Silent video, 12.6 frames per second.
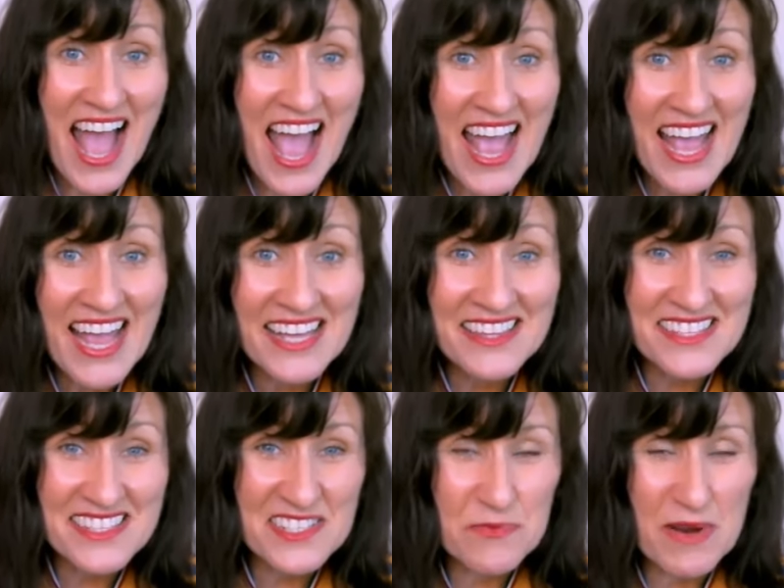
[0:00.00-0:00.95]
And
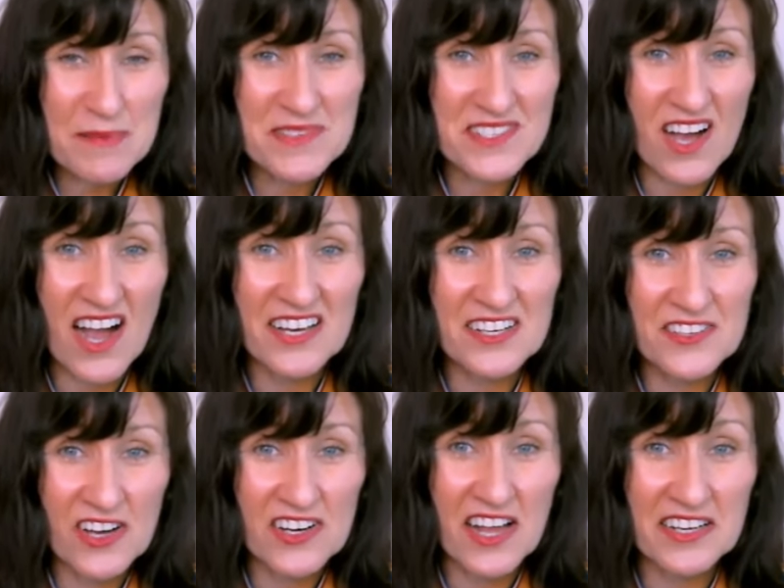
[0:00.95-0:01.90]
this website
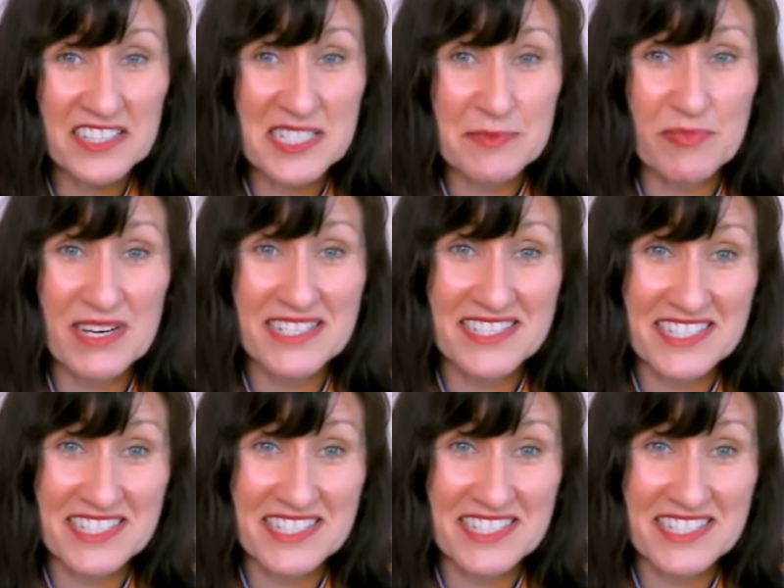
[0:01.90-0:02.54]
not only spreads